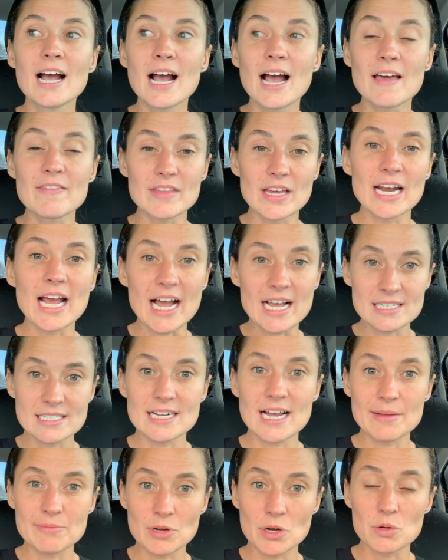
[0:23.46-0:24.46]
and then as
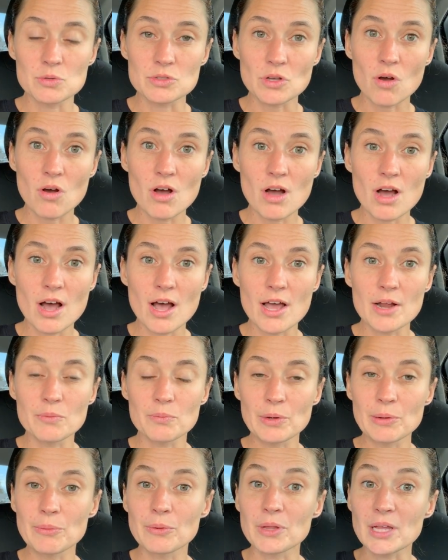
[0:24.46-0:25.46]
time goes on,
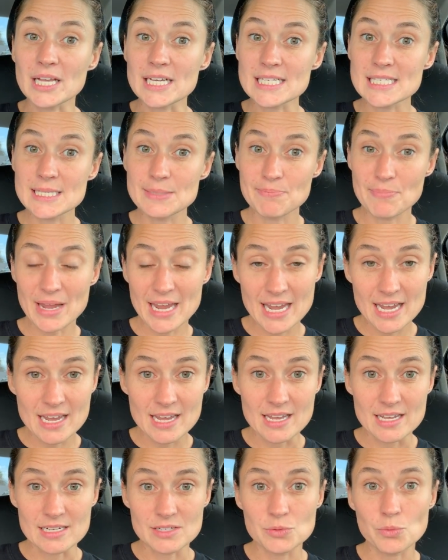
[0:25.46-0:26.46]
we will
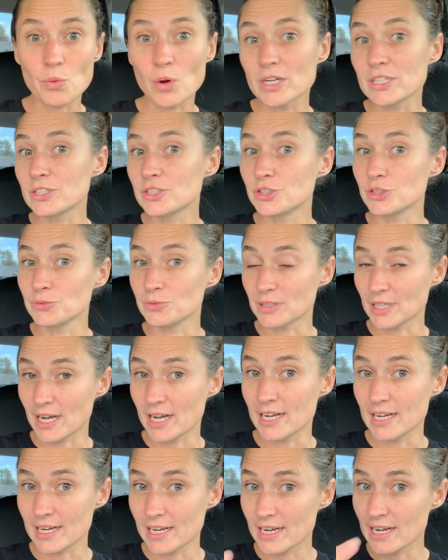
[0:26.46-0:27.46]
expand what you
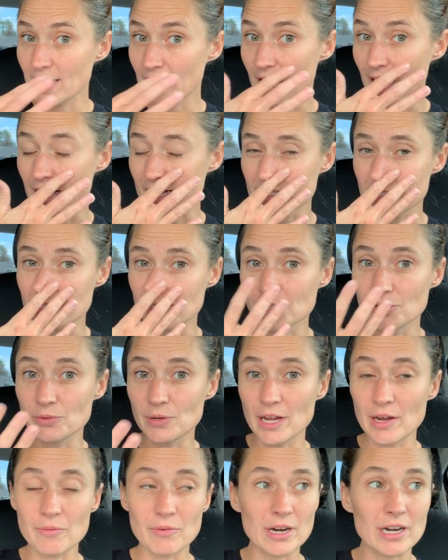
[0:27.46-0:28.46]
like as you
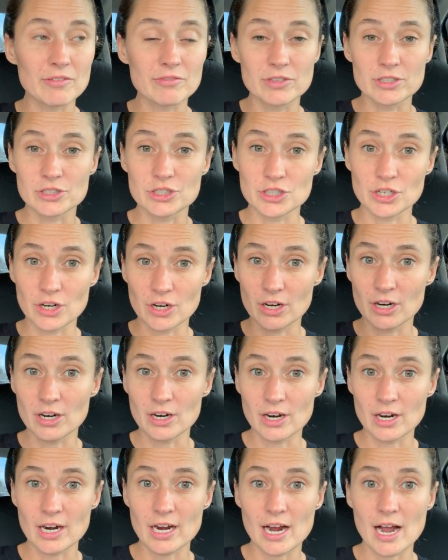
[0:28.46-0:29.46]
get rid of the
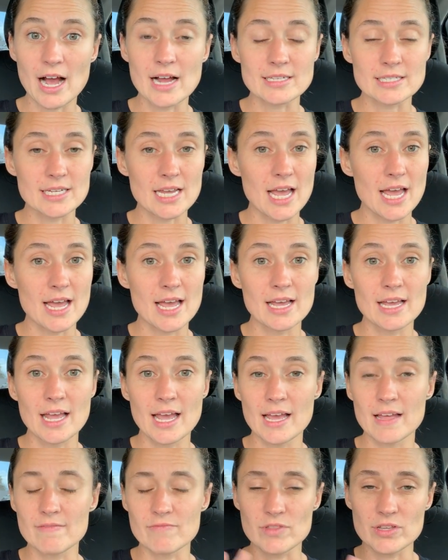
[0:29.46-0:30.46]
sugar content
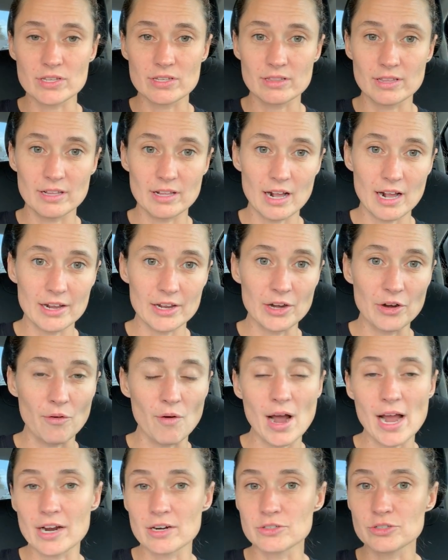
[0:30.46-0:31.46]
and the
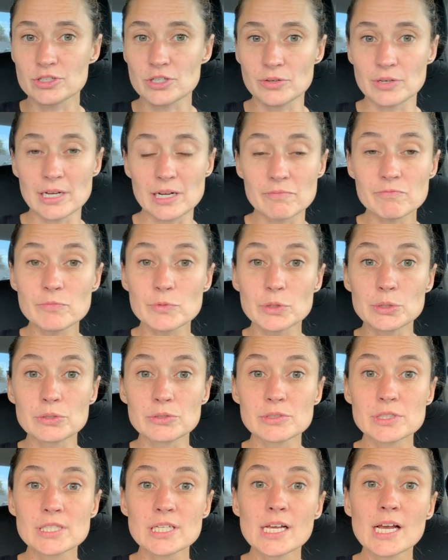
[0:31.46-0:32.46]
higher sodium
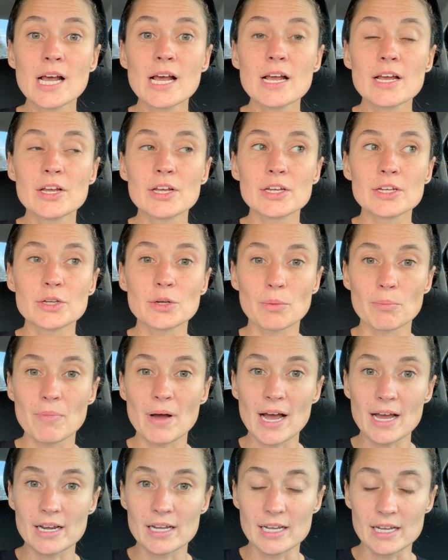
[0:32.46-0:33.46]
foods. Your
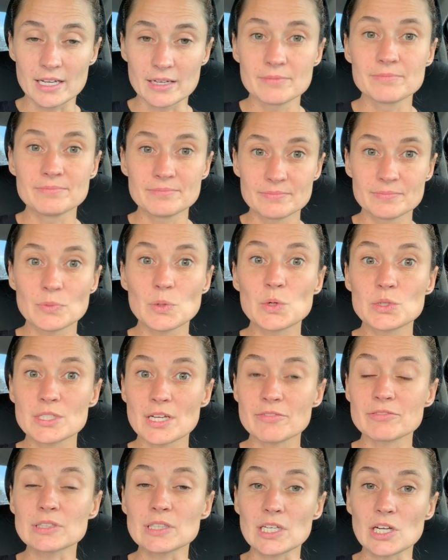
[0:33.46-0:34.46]
body
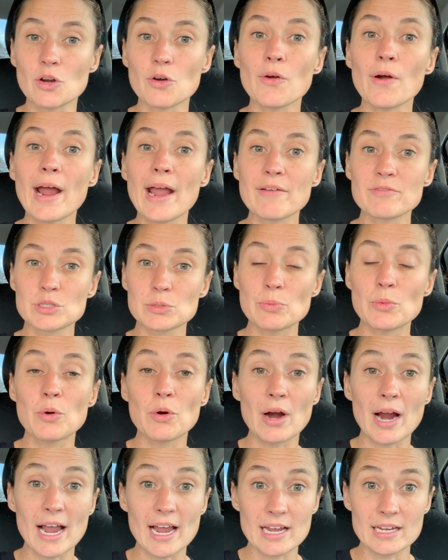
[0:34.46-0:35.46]
definitely craves
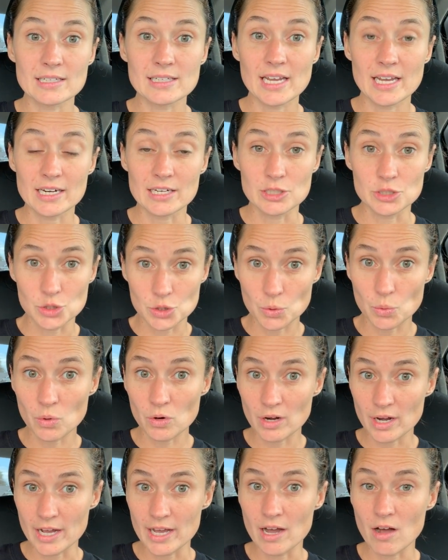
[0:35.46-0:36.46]
more and can
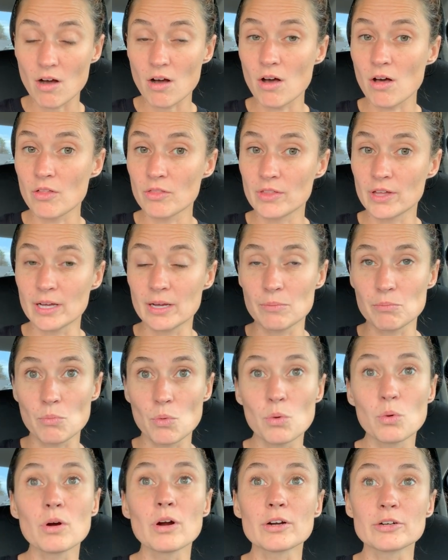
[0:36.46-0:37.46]
enjoy all the
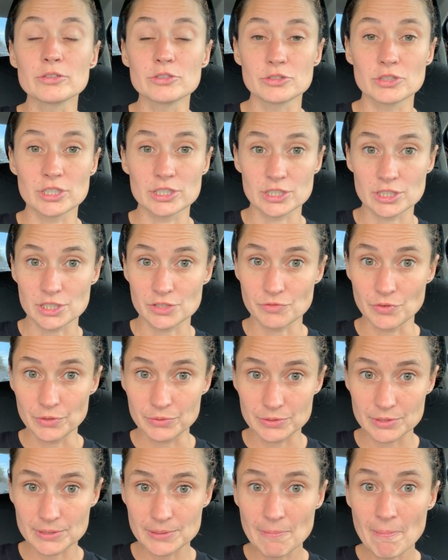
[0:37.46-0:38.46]
more nutritious
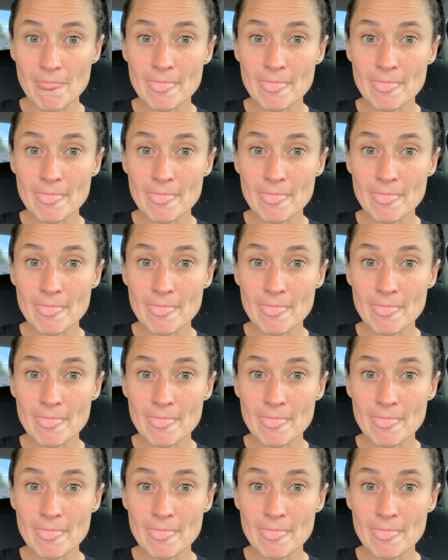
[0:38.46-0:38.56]
foods.